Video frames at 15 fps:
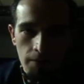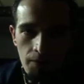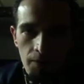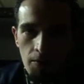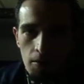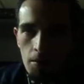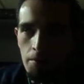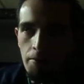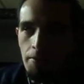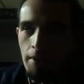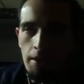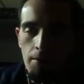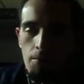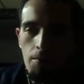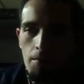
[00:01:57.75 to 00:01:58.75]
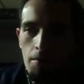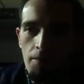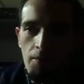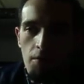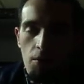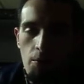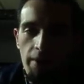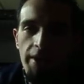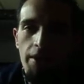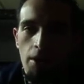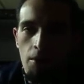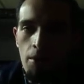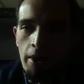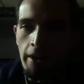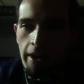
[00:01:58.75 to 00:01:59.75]
full thing, a full
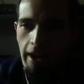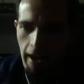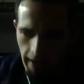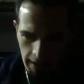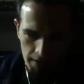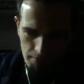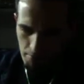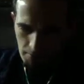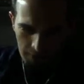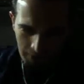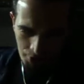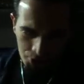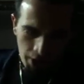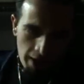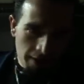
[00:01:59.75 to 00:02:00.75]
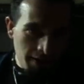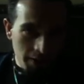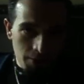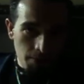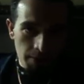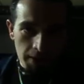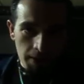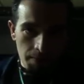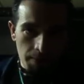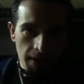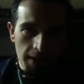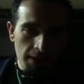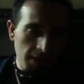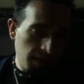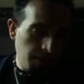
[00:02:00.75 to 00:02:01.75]
window, and it shattered into a million
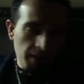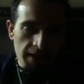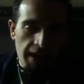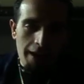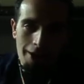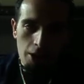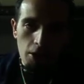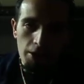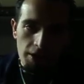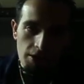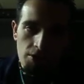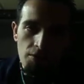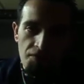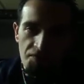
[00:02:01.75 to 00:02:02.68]
pieces. I mean, they heard it 2